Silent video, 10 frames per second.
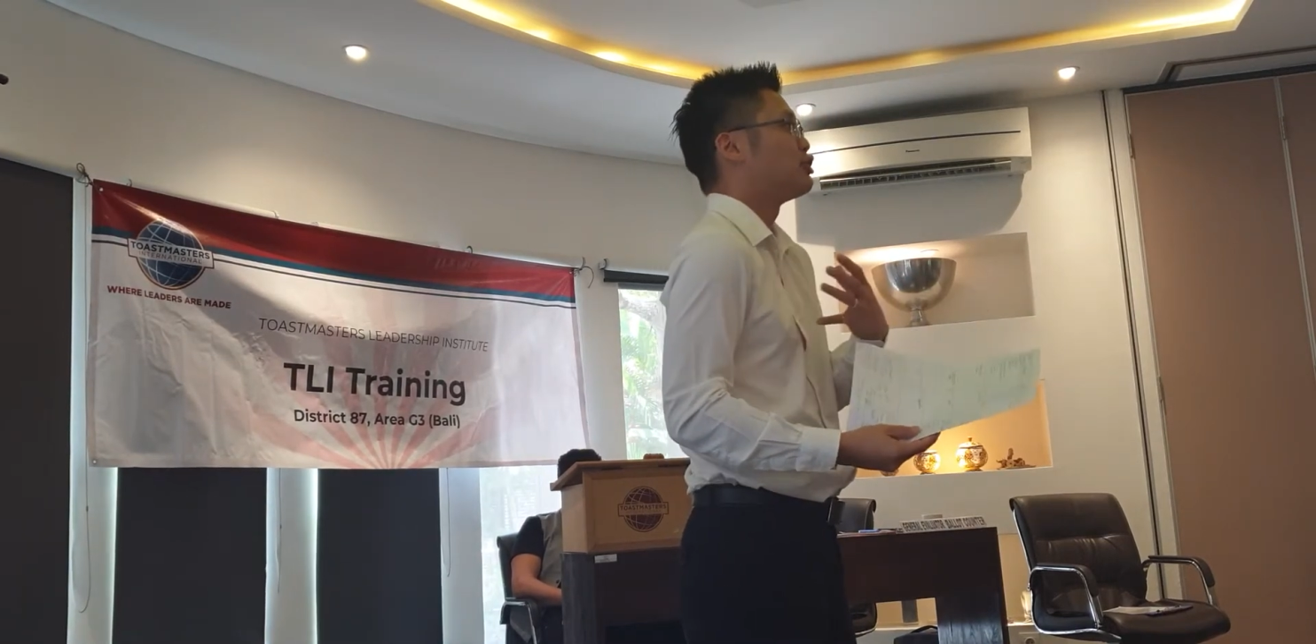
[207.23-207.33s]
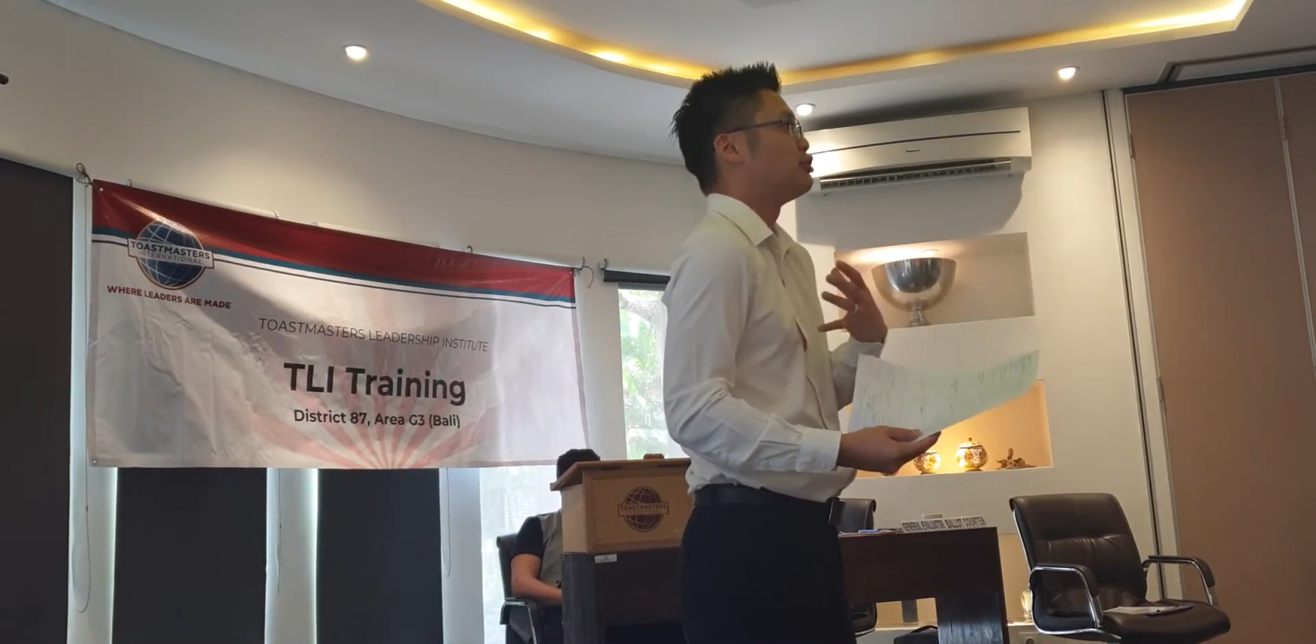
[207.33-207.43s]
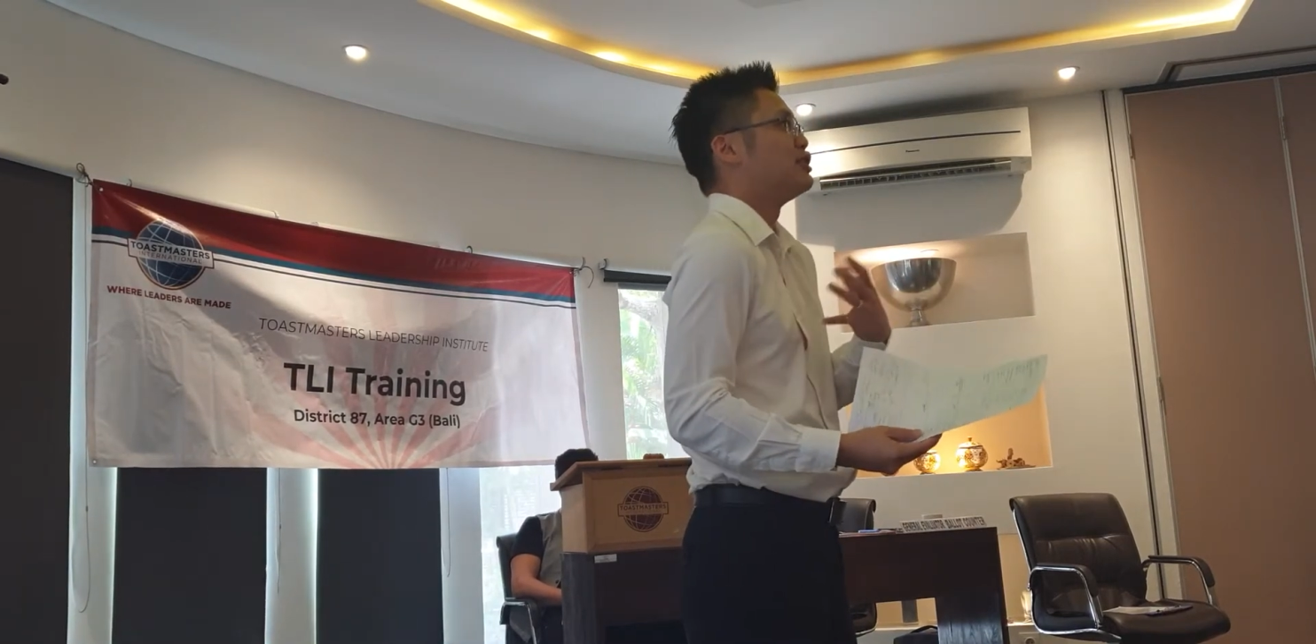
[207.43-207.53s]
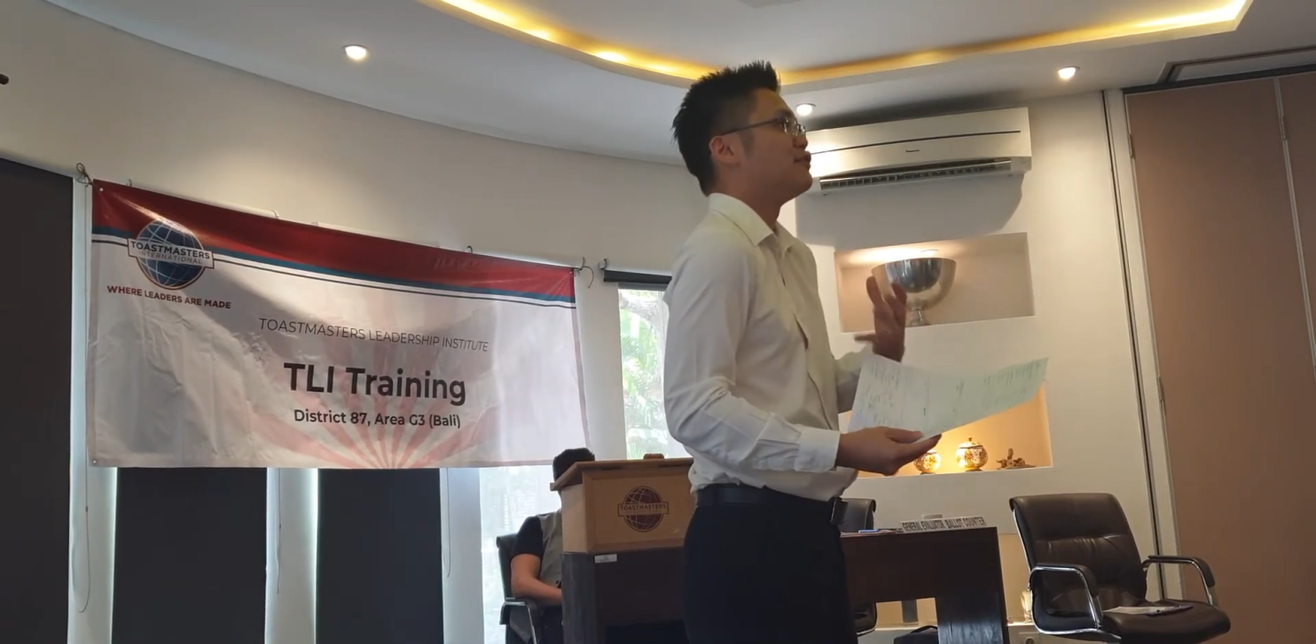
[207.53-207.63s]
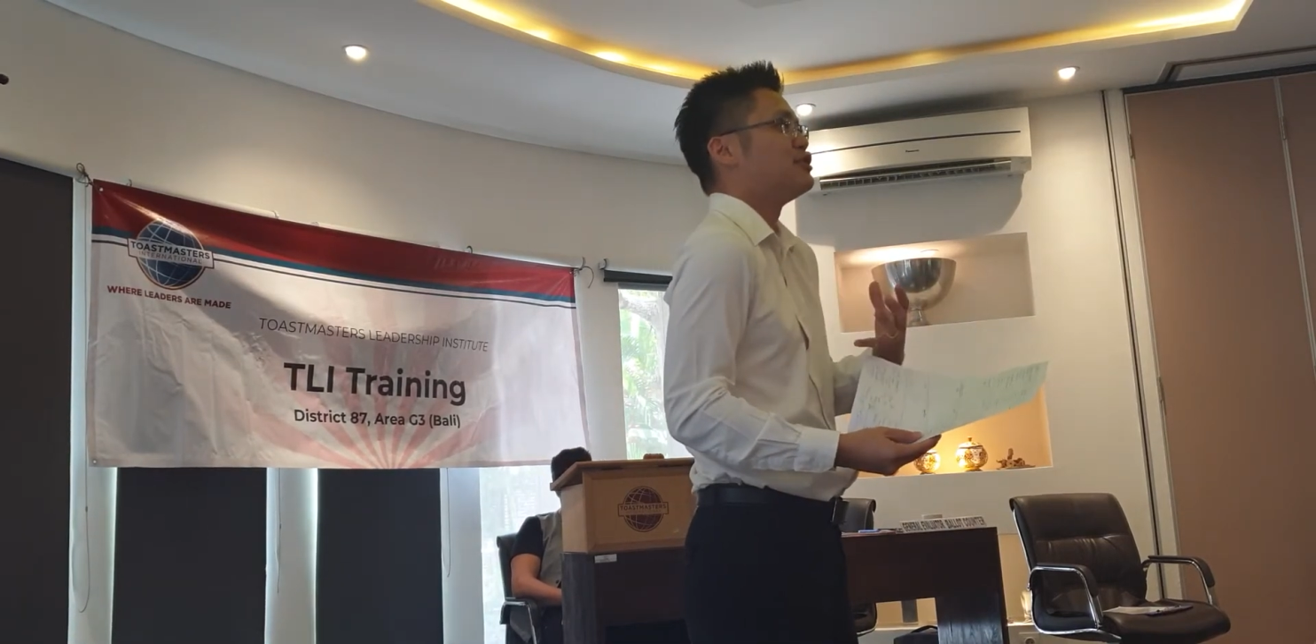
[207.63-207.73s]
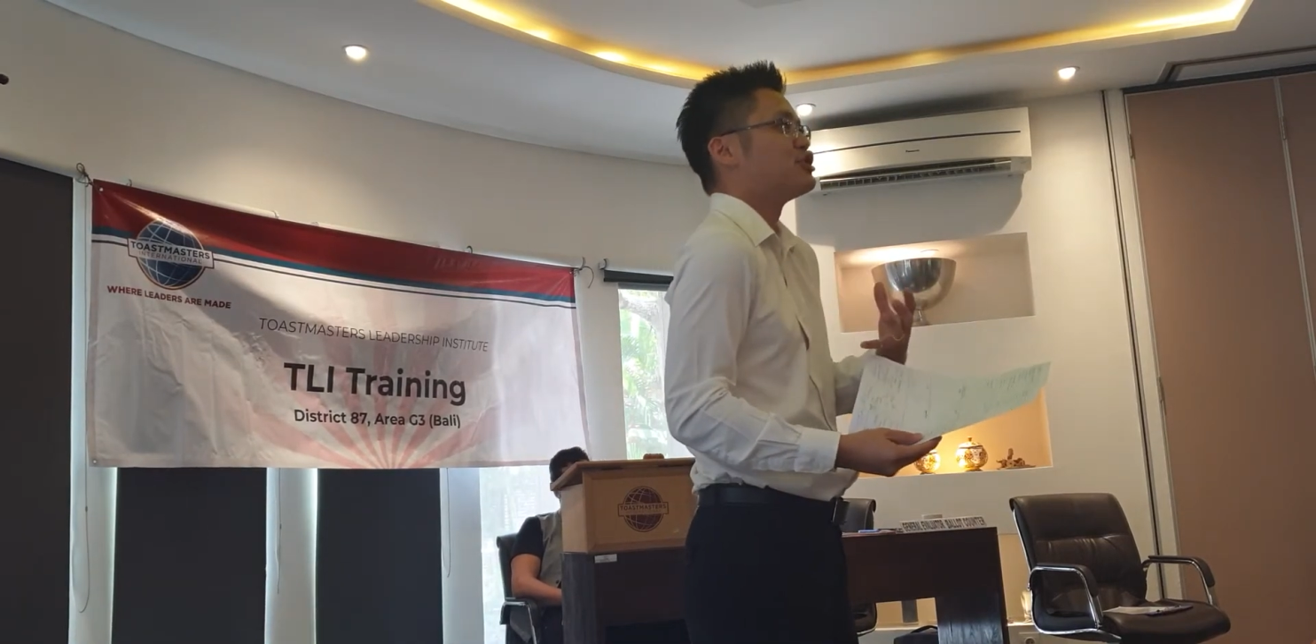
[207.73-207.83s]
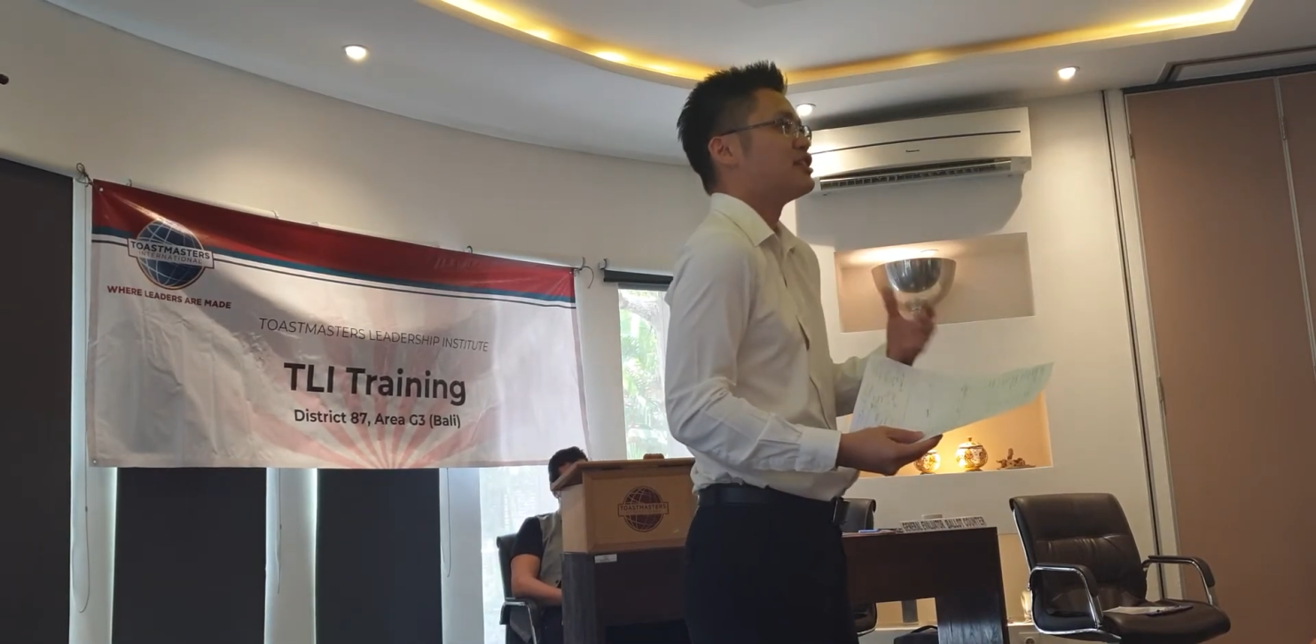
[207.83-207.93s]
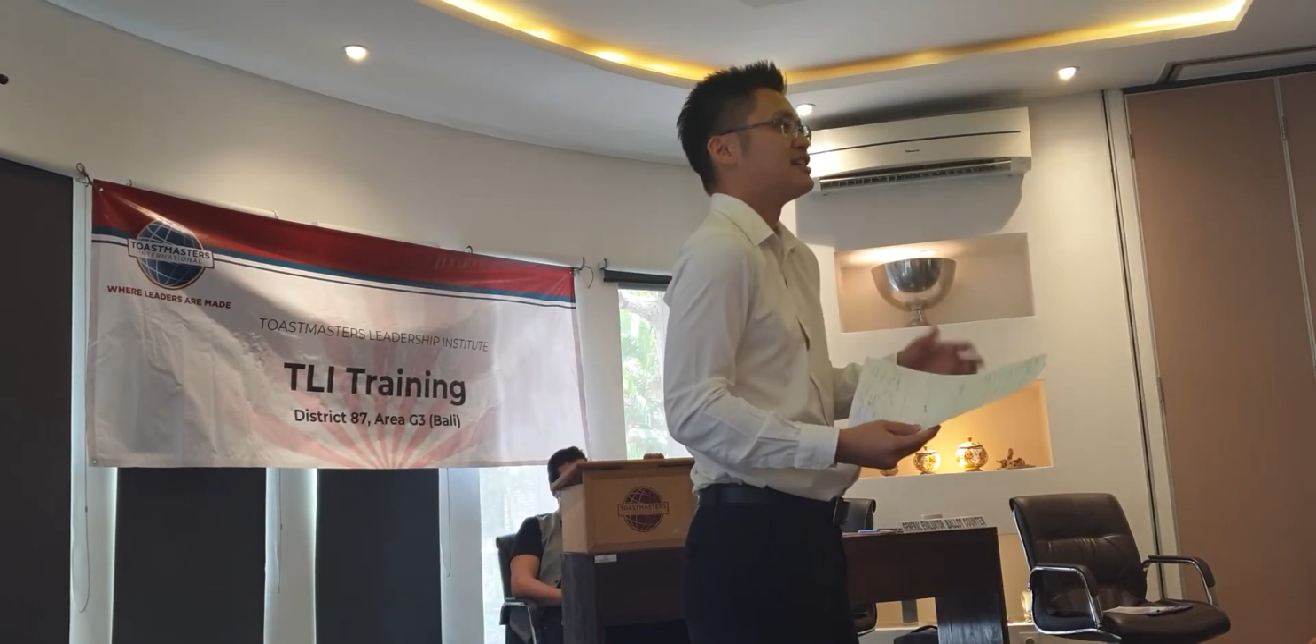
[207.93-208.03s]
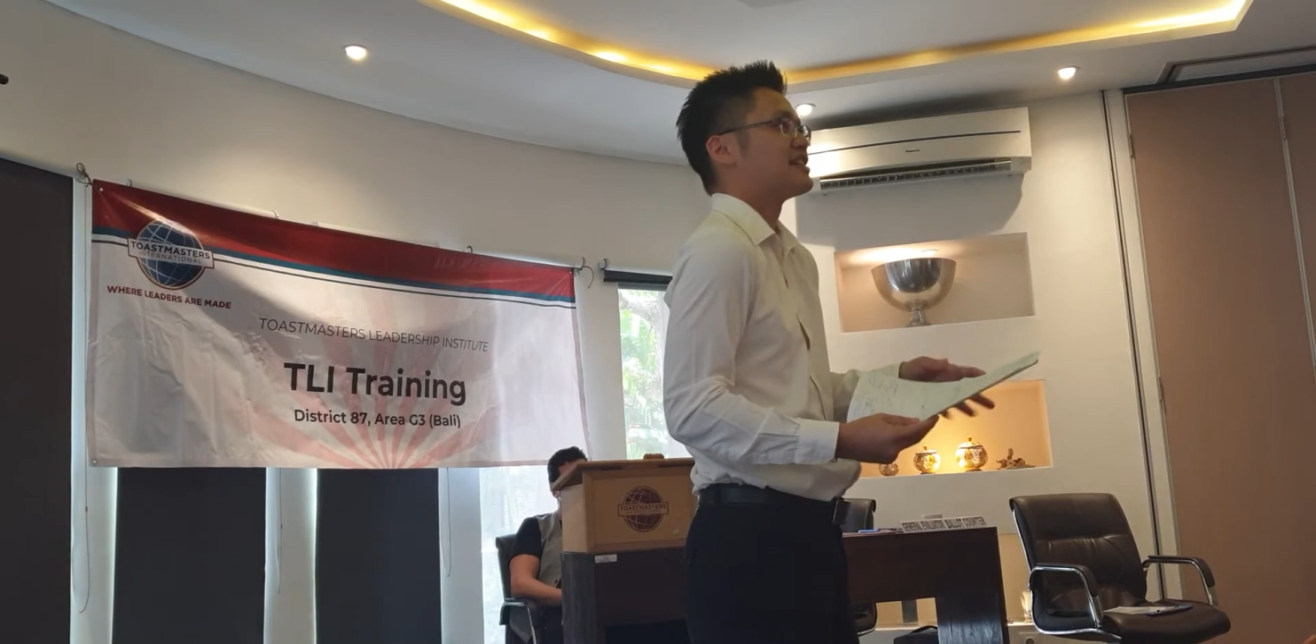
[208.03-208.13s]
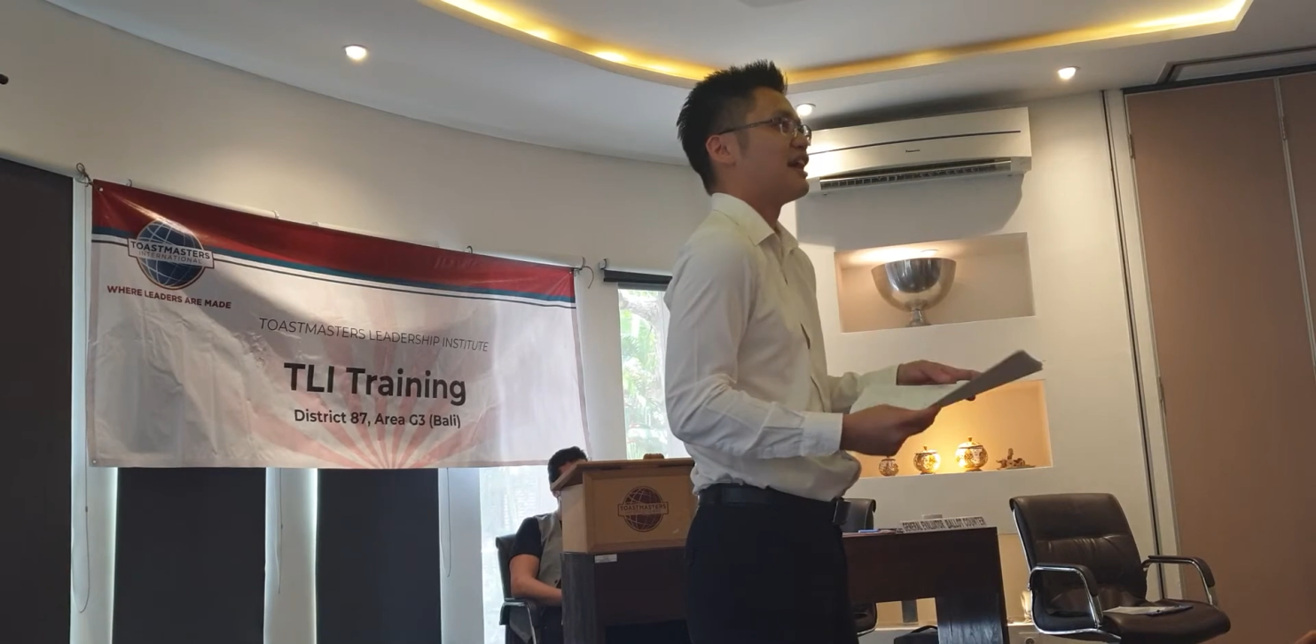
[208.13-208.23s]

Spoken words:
to in the future is